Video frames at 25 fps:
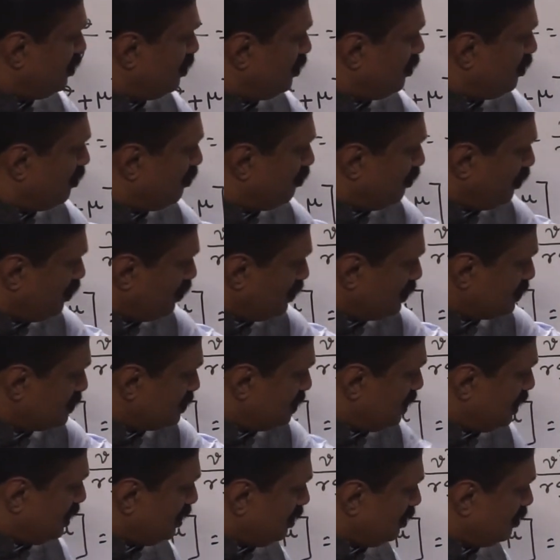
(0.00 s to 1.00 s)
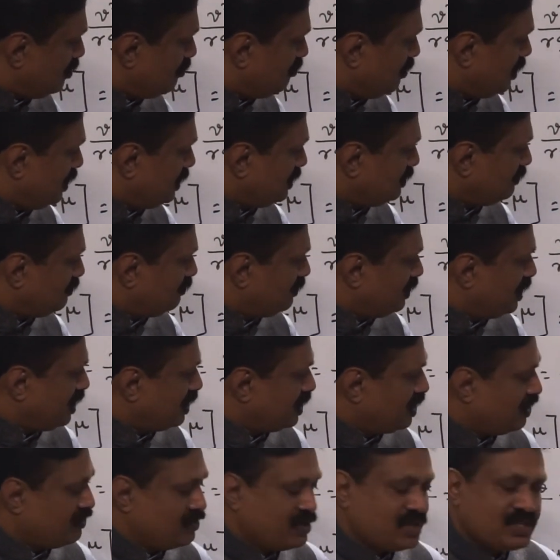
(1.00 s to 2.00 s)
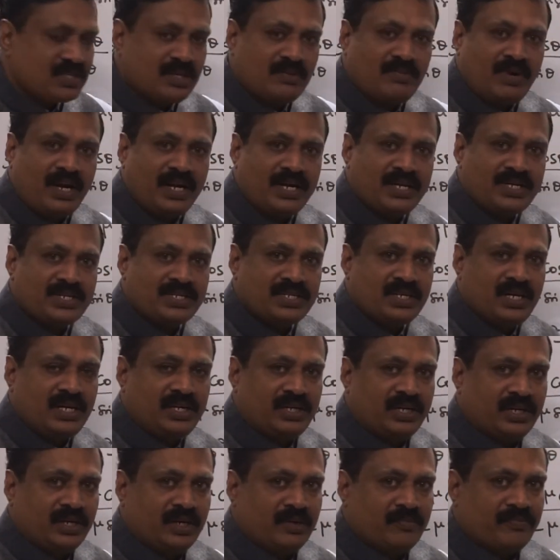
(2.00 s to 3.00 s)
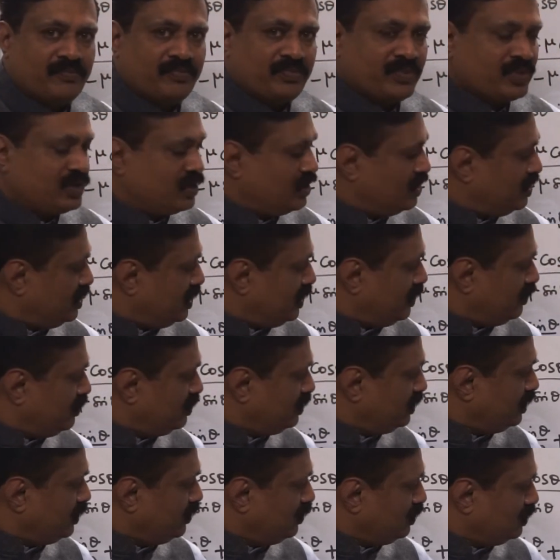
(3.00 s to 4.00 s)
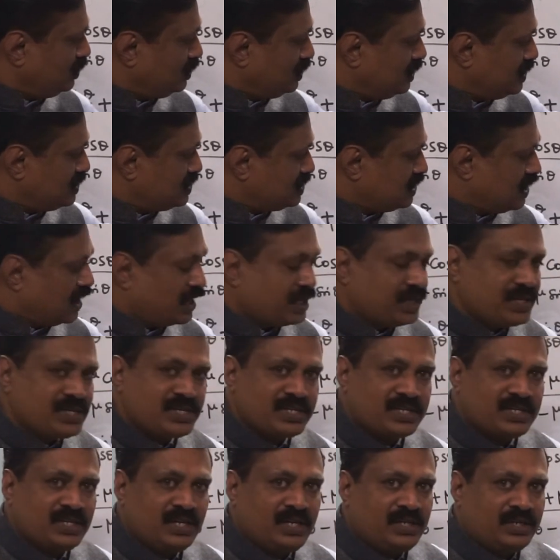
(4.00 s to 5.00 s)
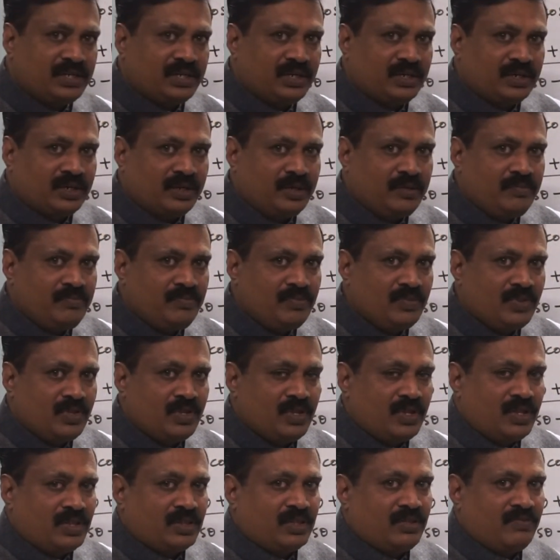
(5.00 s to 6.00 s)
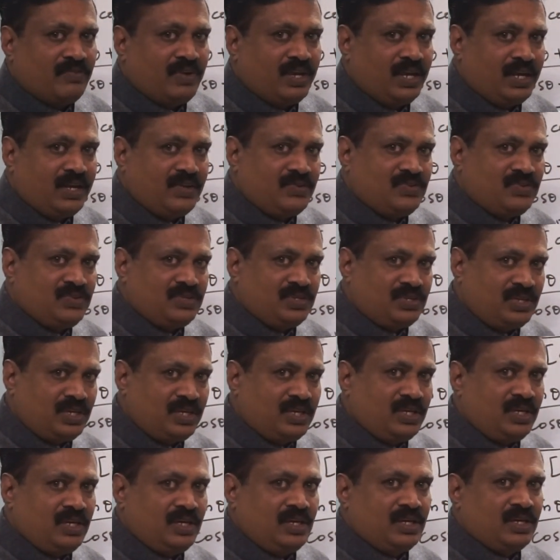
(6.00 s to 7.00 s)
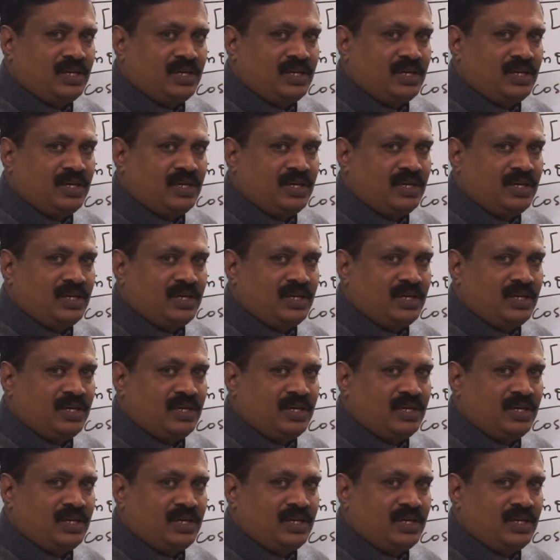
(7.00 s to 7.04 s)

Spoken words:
mu is there, but we are having some additional term. Now due to this additional term, the velocity